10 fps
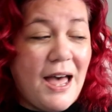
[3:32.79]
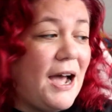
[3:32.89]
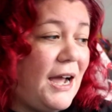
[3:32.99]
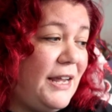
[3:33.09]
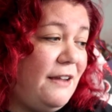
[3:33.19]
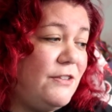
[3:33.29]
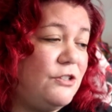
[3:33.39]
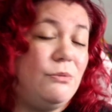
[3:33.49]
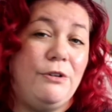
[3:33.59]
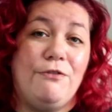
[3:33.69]
I gave
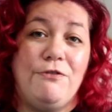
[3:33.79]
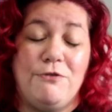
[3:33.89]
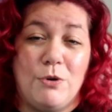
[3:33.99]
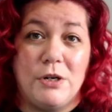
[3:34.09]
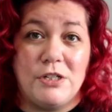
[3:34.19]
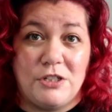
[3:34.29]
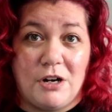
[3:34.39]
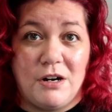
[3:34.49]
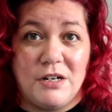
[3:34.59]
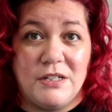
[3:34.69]
this one four
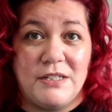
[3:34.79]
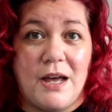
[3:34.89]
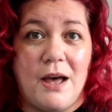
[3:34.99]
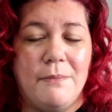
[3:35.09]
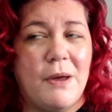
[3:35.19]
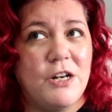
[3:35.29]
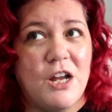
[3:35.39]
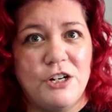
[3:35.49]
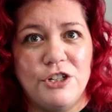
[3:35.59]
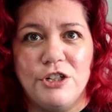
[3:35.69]
stars. Um,
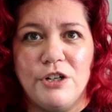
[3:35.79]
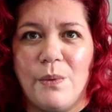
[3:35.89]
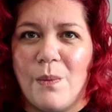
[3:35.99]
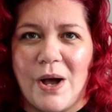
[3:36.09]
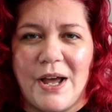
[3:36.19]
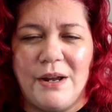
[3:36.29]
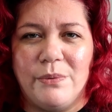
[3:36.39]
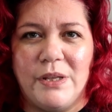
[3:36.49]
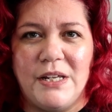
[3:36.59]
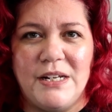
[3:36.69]
not sure why it
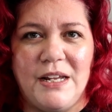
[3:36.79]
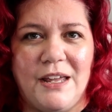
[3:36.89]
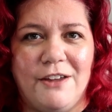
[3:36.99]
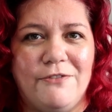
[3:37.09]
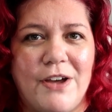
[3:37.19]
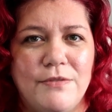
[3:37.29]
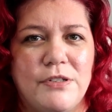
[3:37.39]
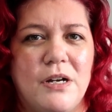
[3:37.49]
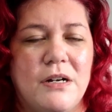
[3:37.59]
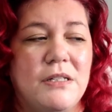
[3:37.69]
really didn't get five
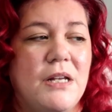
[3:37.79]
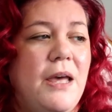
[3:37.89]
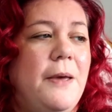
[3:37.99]
stars.